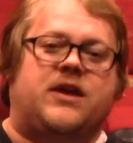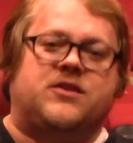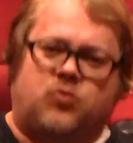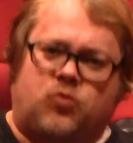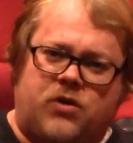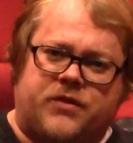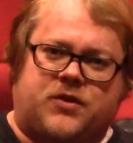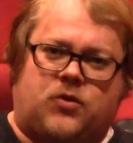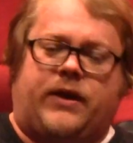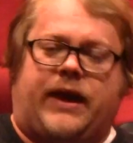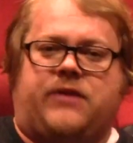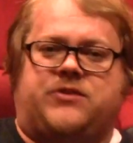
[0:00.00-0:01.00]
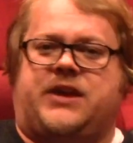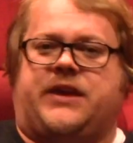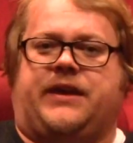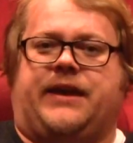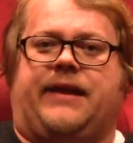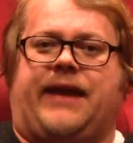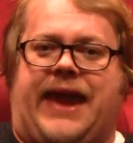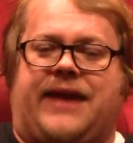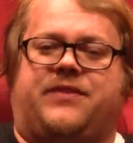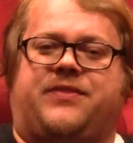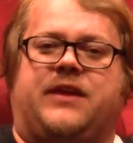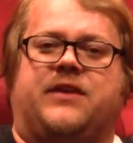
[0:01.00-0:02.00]
it's worth going out and checking out
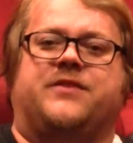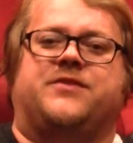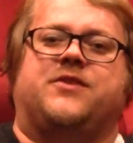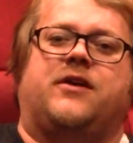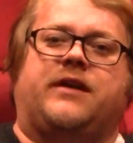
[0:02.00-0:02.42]
at the theater, so